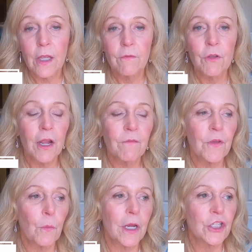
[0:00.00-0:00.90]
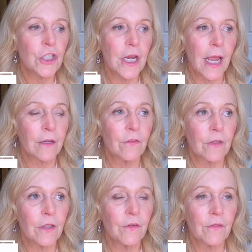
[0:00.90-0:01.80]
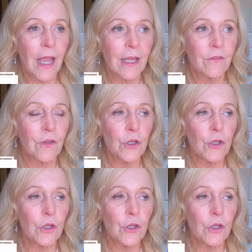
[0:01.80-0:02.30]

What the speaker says: Philadelphia wage tax is a tax that